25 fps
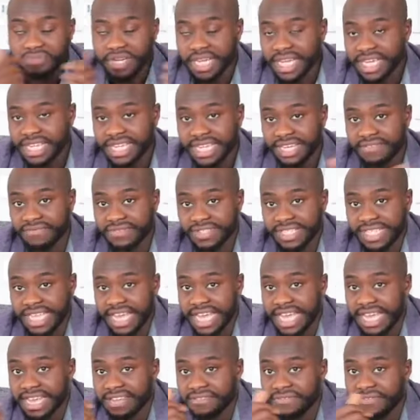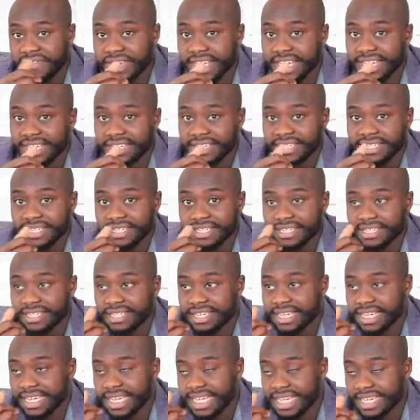He didn't even say anything.
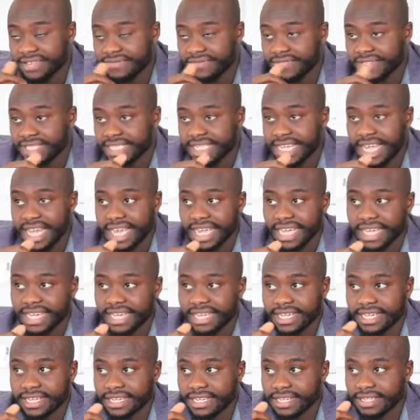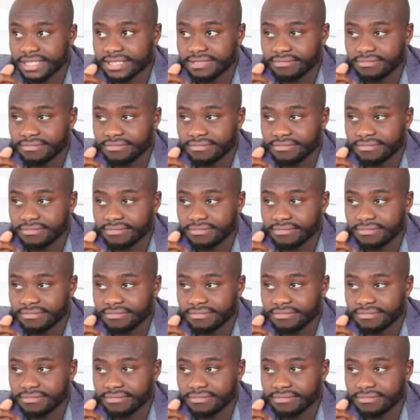He didn't even say